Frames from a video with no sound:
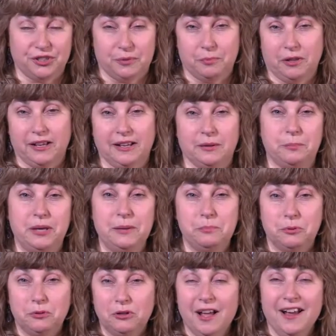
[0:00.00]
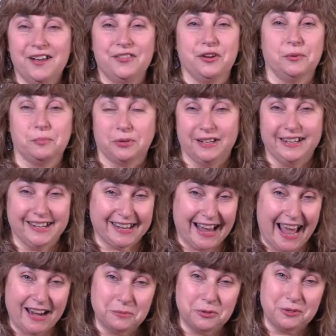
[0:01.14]
They're playing people, they're playing
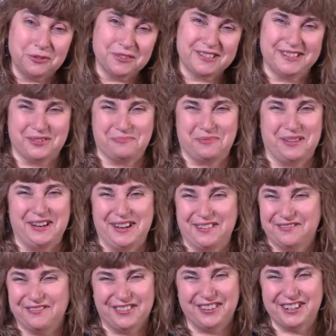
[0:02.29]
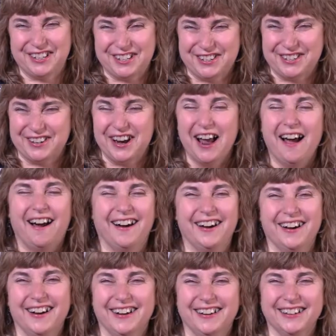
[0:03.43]
animals, they're playing furniture,
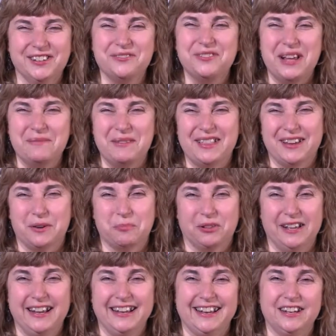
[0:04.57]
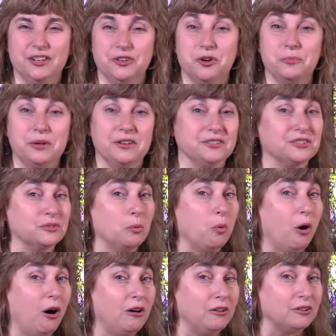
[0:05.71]
uh, you name it, they're playing it, you know, because the
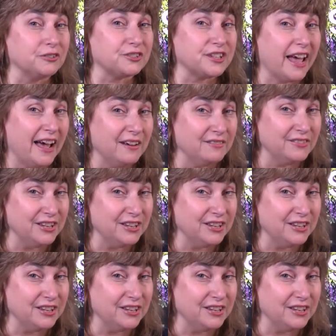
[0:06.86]
walls have